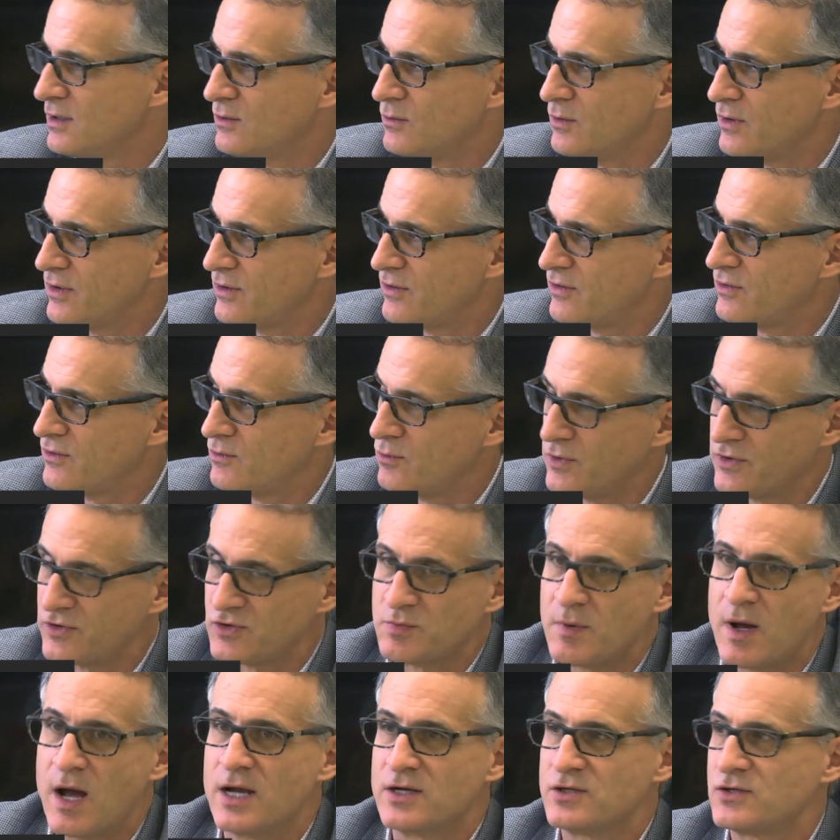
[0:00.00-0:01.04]
with
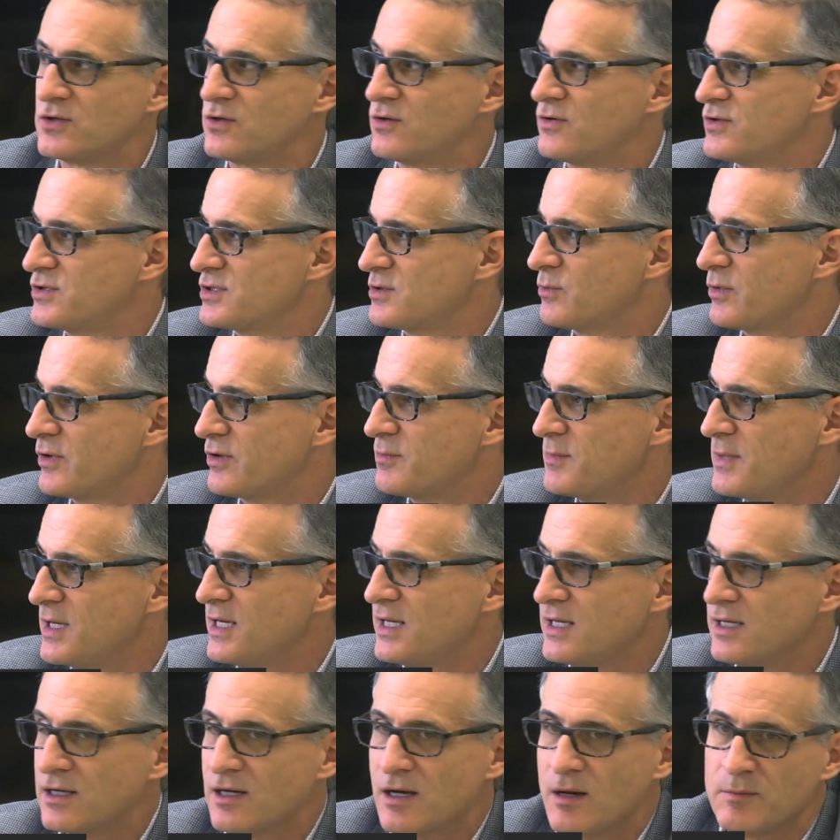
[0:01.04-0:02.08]
sponsors and with
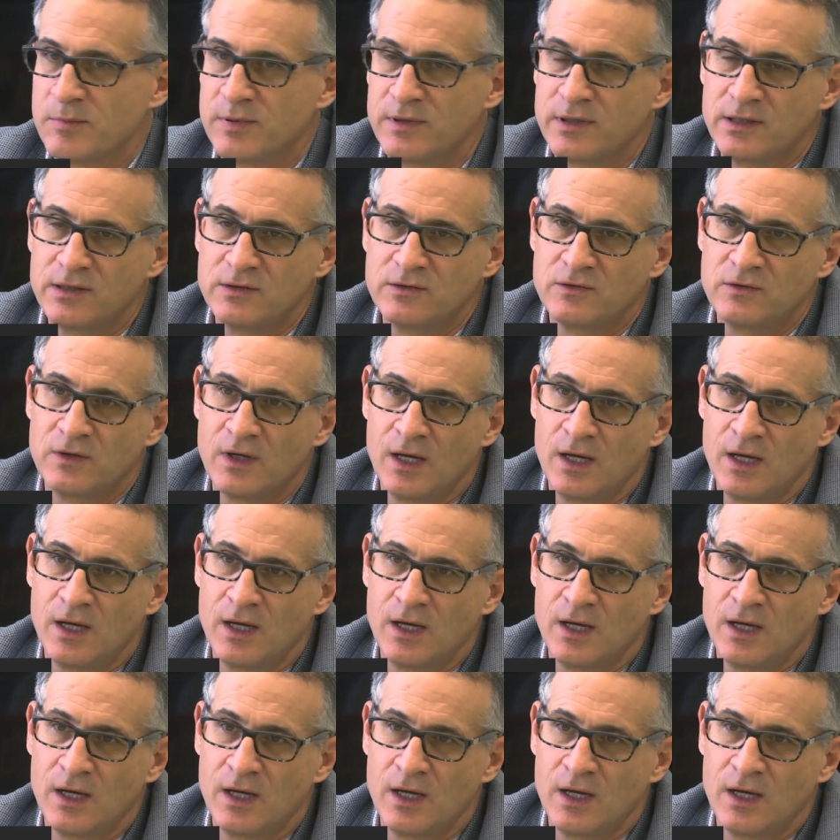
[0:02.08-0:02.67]
media companies.